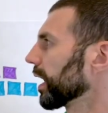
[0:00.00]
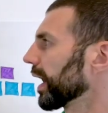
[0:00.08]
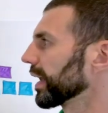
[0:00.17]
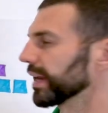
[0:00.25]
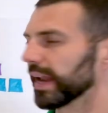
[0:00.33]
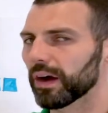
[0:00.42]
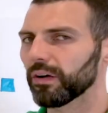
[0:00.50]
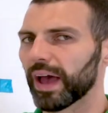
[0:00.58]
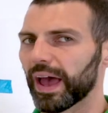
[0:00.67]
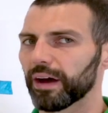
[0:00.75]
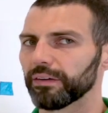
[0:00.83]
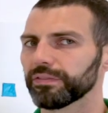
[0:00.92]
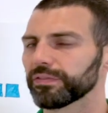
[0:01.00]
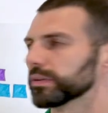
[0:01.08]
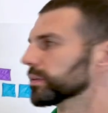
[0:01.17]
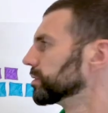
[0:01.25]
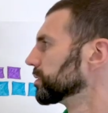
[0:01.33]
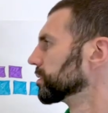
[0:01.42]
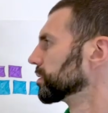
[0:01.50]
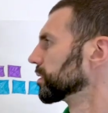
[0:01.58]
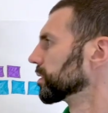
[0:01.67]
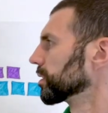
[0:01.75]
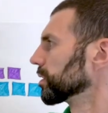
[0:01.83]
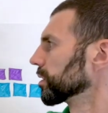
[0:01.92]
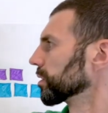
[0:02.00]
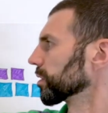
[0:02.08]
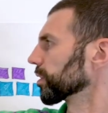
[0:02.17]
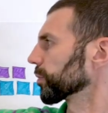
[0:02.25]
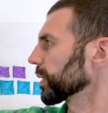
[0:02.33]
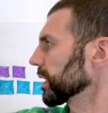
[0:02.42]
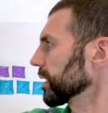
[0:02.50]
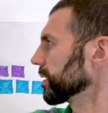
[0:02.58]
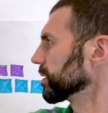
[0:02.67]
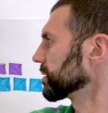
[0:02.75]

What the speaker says: I now have 3,